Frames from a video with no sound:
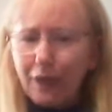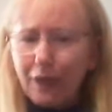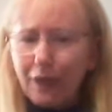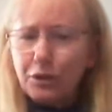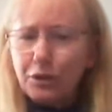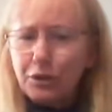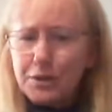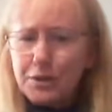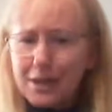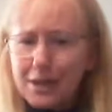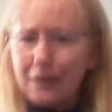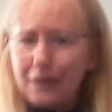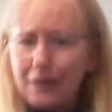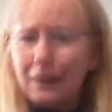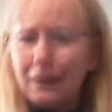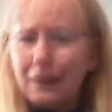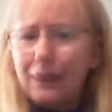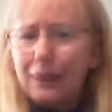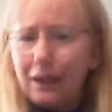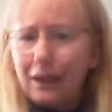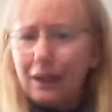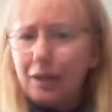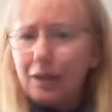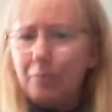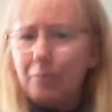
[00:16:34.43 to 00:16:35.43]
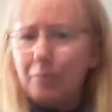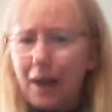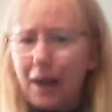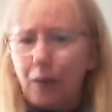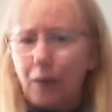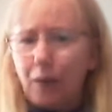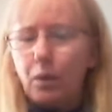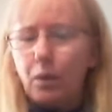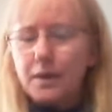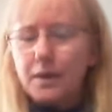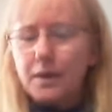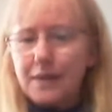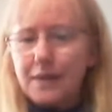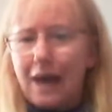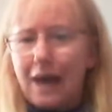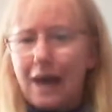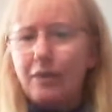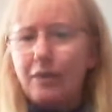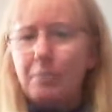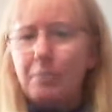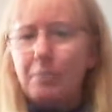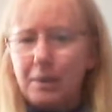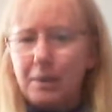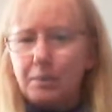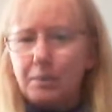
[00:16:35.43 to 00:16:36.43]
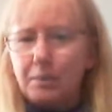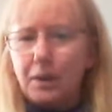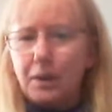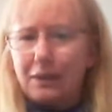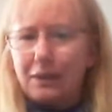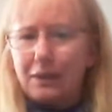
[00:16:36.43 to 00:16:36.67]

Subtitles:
And you start to think about what other people